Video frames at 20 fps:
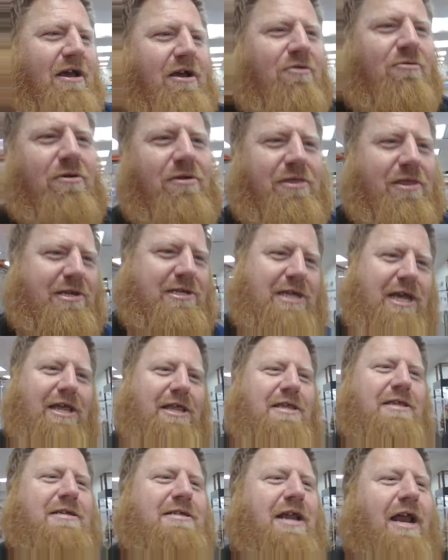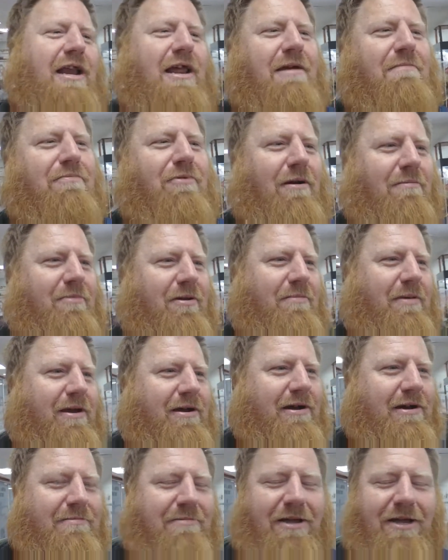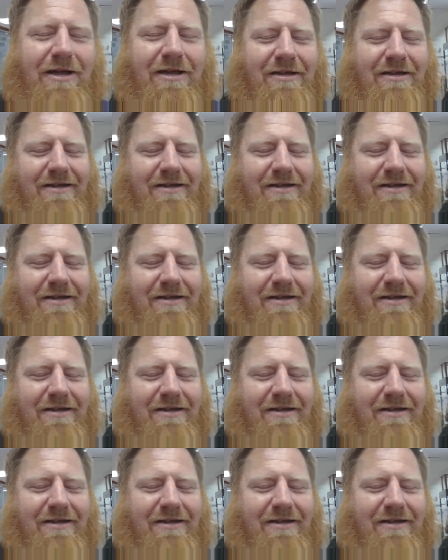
With the Sith standing promptly behind me.